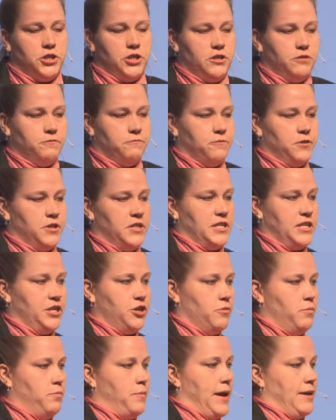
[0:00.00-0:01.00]
the
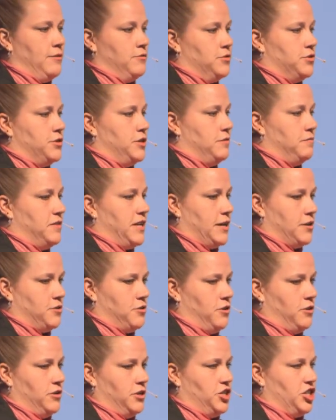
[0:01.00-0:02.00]
frontier boundary of
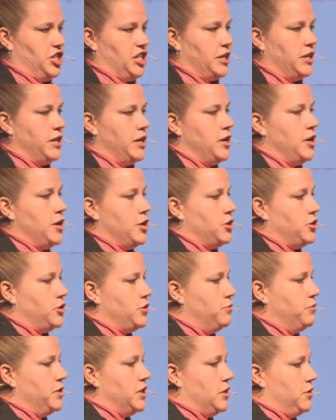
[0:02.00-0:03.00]
technology,
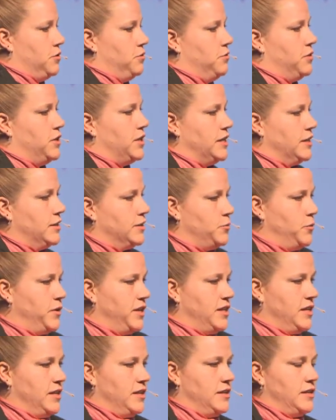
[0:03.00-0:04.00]
doing new things
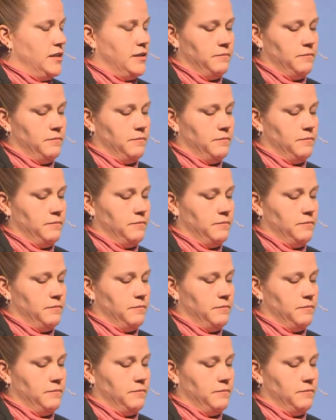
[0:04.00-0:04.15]
with it.